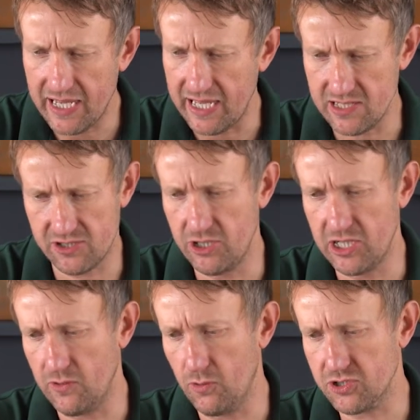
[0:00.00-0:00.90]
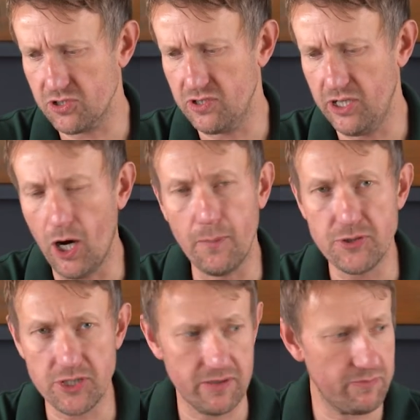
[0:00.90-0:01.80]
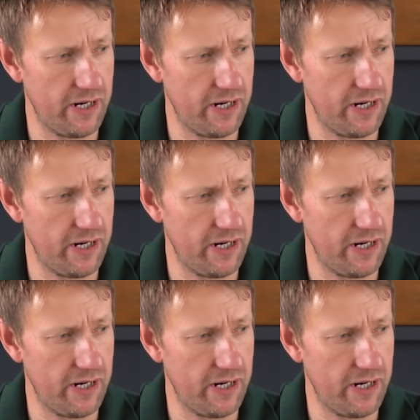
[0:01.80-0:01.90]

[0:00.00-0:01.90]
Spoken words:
it certainly wasn't an option,